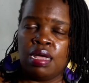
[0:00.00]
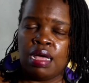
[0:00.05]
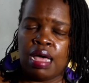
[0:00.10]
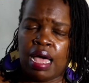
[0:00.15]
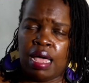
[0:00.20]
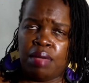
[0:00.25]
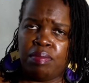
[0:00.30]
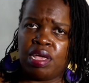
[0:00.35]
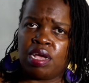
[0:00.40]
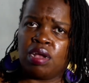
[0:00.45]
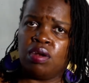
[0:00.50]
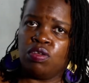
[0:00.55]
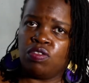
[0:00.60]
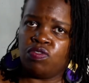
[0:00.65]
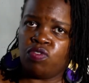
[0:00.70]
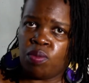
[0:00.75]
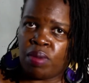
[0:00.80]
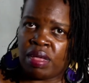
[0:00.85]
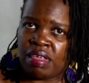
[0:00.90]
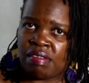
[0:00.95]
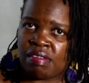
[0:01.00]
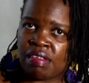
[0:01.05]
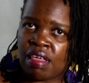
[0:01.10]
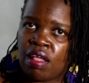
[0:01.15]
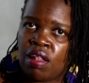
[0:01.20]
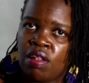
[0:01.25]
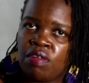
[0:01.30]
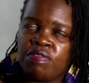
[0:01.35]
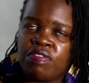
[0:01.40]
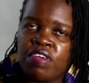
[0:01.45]
I make clothes for
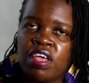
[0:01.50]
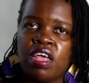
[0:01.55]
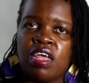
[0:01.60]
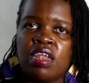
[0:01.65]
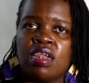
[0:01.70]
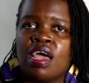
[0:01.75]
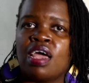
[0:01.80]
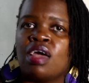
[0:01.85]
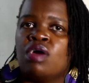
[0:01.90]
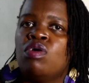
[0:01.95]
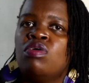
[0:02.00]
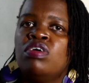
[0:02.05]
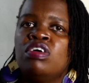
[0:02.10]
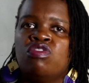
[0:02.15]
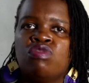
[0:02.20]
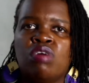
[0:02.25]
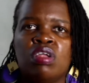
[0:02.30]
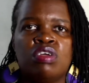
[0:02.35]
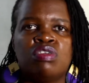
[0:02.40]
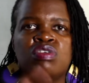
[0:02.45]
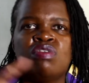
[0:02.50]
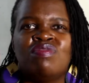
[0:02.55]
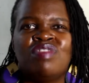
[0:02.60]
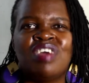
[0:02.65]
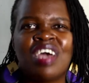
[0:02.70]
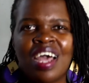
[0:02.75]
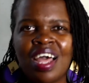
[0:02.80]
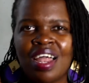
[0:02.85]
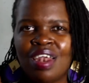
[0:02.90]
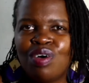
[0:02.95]
myself, and I go into a lot of
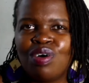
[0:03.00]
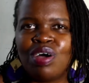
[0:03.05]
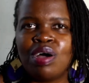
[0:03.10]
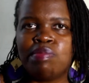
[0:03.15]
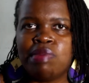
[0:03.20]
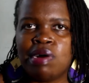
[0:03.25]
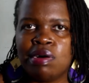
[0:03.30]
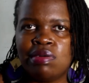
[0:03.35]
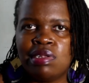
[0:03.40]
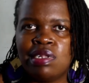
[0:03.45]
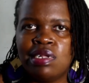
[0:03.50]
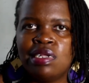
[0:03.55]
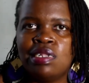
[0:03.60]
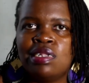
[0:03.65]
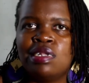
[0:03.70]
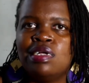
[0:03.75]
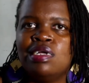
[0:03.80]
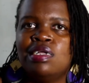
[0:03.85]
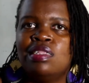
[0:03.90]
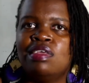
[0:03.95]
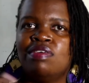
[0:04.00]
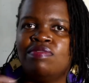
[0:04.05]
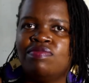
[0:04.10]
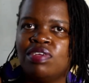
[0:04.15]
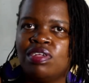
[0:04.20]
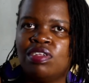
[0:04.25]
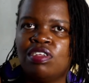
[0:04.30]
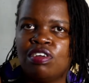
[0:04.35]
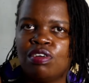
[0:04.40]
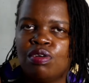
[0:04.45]
dialogue about it in the
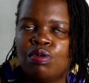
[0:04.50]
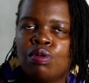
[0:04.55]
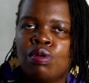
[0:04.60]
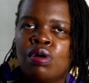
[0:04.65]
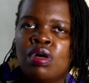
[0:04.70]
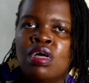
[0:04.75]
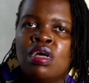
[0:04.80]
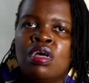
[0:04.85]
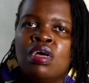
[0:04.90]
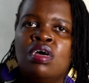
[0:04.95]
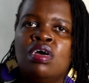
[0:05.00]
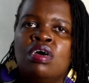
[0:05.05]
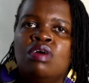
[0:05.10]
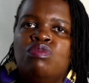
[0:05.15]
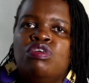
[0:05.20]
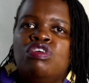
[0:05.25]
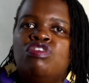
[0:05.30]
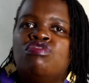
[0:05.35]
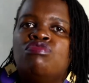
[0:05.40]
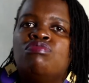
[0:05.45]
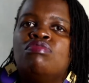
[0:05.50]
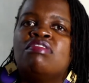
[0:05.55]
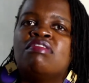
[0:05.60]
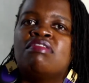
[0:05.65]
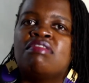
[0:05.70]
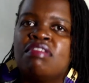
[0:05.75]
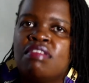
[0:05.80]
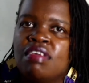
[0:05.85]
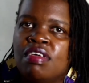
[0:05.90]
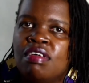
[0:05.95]
video, which you will
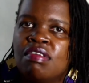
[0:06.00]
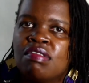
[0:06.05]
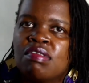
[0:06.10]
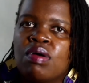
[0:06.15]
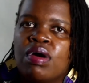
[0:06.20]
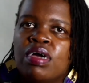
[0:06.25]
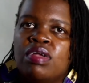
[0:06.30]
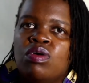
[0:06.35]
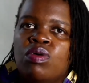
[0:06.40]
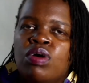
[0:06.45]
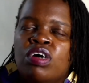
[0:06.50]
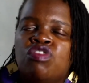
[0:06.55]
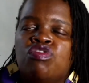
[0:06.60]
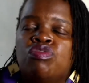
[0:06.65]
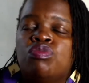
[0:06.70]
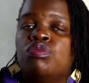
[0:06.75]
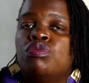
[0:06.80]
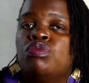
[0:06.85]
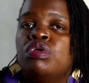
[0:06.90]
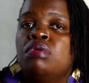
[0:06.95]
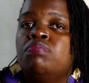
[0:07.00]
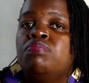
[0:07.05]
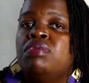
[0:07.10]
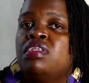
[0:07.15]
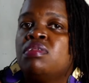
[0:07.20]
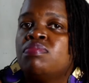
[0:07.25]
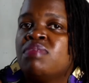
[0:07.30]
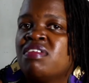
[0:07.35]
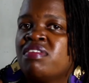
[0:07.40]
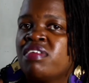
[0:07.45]
see. So I don't want to
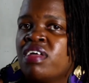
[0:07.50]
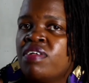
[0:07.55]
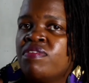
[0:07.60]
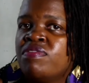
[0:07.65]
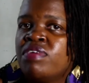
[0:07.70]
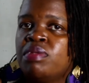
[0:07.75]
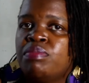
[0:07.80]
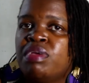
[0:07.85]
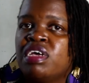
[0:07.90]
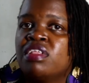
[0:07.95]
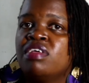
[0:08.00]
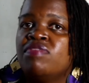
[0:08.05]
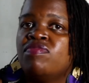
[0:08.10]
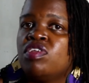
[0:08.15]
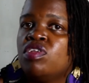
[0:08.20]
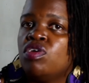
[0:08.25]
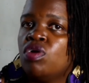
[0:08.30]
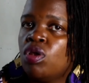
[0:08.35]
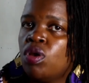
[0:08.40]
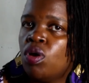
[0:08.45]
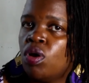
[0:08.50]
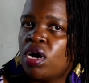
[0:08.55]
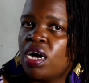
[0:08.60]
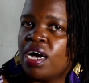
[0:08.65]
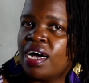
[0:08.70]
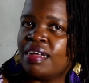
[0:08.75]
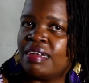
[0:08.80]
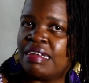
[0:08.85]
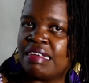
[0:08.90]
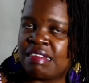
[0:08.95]
repeat myself and make the video longer
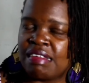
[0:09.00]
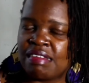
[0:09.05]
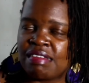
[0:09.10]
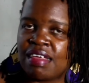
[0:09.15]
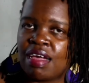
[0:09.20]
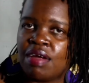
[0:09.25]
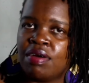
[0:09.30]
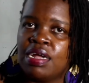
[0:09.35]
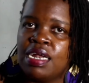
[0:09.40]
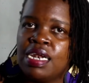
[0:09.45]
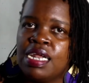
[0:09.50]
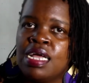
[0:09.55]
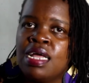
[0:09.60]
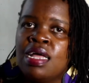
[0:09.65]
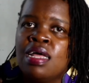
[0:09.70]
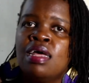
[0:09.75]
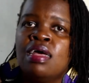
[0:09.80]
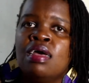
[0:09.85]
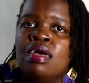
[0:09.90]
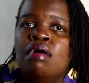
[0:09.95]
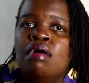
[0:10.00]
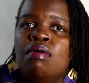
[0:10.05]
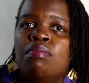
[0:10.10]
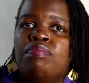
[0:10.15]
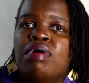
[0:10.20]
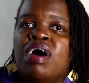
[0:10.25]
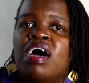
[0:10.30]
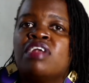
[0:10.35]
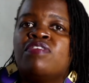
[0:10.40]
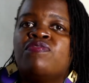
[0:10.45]
unnecessarily,
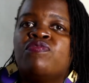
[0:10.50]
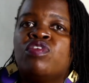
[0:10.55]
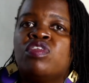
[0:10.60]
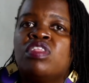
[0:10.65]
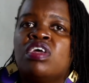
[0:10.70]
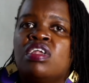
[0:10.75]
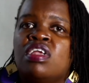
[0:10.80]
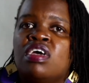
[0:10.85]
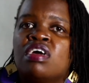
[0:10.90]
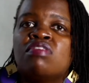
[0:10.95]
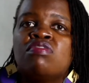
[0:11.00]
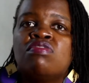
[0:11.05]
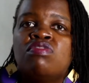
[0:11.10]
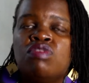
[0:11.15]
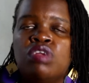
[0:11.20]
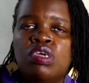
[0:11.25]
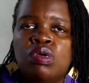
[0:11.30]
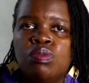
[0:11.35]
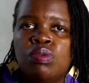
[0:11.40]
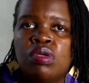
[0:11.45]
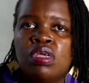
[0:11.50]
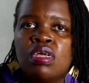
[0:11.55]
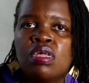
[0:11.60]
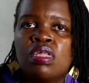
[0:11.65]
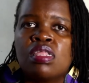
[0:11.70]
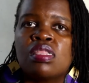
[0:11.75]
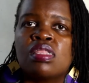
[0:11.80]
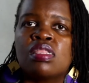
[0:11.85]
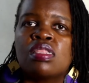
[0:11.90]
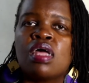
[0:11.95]
but for the next 3
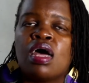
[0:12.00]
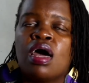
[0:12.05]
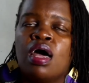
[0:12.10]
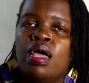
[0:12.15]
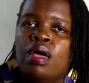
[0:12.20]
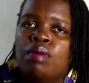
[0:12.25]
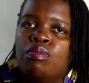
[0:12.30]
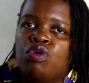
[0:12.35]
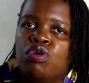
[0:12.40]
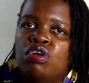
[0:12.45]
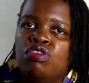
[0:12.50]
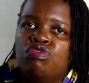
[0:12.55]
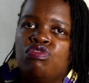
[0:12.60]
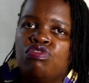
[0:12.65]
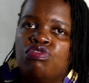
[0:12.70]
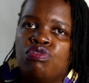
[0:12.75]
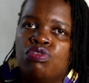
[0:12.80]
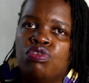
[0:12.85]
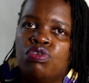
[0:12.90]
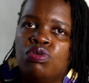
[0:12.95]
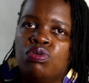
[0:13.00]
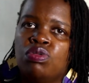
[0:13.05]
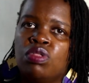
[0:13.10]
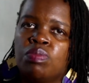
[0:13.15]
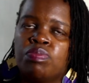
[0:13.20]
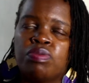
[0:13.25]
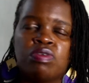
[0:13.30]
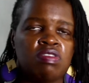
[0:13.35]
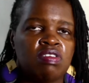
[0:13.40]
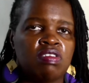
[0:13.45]
weeks I am going to show you the
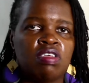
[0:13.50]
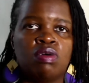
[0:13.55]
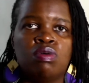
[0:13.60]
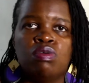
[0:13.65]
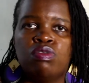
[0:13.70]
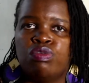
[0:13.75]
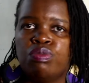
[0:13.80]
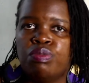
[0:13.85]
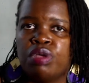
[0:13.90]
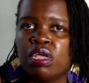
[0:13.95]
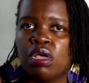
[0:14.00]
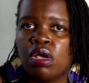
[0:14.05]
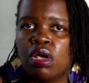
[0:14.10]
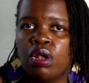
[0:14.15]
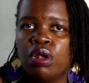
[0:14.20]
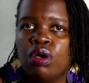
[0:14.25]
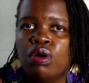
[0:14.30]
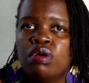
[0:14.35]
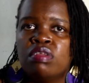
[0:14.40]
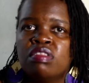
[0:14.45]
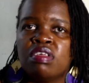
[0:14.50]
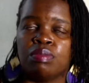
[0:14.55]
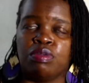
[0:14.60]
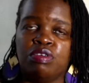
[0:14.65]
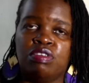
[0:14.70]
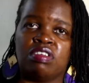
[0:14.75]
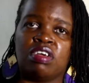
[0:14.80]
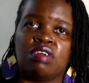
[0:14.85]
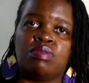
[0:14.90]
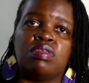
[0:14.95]
process I go through making clothes. I'm going
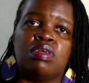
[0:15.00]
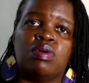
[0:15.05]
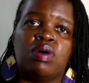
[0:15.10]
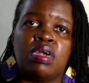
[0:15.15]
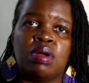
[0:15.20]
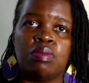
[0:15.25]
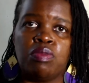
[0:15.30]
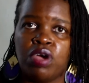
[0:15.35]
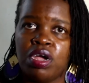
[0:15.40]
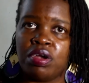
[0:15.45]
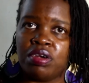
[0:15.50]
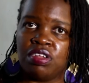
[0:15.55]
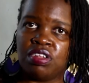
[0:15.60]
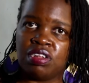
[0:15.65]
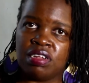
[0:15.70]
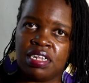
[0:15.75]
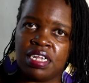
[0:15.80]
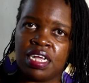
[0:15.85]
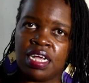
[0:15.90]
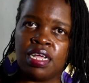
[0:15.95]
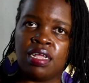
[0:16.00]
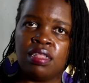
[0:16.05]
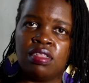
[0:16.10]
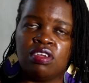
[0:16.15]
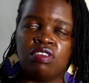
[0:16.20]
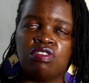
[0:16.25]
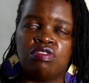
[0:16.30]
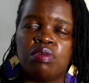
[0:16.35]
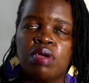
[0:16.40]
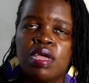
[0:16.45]
to start with the one I'm wearing today,
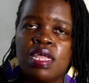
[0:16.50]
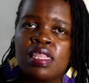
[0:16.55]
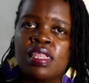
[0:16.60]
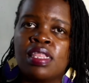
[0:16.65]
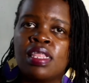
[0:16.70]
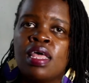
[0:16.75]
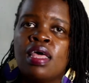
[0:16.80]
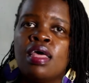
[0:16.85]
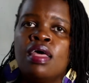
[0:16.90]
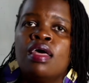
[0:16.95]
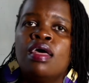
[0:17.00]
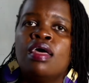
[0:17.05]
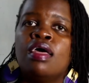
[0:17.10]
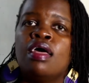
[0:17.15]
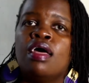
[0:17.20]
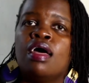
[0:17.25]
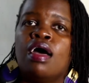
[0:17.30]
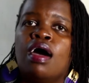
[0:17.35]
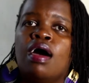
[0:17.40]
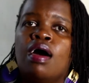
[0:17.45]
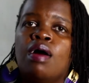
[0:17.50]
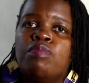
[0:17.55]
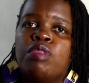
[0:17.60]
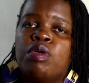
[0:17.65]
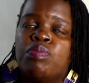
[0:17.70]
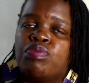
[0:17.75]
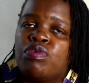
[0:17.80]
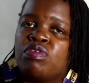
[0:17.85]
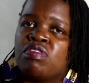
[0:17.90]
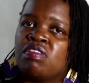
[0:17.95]
the dress.
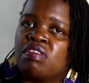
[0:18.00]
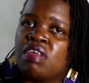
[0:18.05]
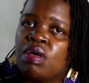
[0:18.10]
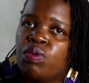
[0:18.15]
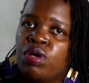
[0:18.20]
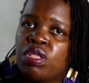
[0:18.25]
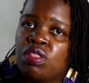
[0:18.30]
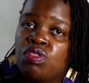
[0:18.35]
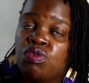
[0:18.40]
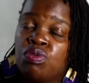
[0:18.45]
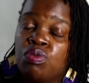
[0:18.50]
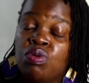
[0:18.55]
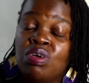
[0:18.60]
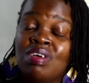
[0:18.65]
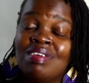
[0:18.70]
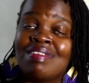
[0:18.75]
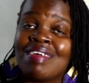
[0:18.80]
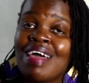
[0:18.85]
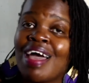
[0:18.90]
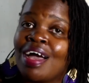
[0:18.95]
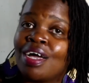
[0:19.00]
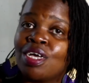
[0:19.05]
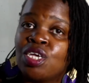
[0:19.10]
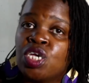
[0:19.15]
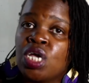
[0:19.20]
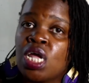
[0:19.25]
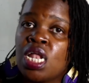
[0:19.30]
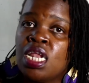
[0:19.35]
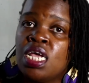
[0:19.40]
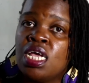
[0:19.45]
The process I went through, it's
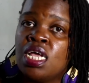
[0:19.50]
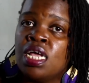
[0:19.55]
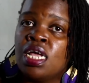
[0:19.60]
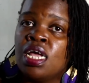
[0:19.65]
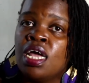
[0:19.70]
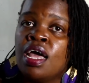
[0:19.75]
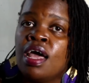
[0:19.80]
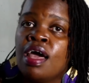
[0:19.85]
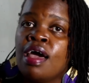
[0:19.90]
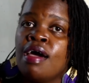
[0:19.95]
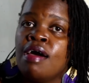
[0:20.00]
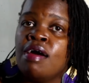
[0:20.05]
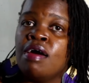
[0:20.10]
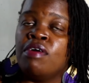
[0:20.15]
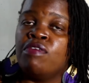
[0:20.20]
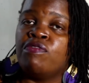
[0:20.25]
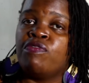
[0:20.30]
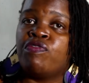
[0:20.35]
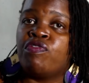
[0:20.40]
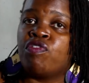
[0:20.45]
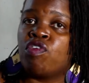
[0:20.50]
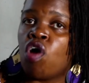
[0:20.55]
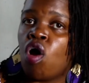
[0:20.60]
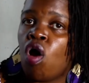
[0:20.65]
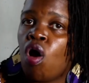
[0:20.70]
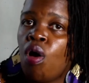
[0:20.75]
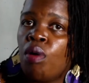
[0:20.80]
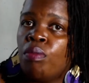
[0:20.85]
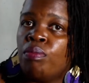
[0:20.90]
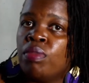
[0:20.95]
actually
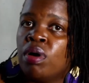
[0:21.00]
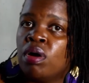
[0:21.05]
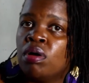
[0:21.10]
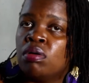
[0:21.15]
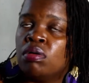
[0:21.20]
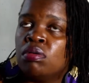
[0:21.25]
from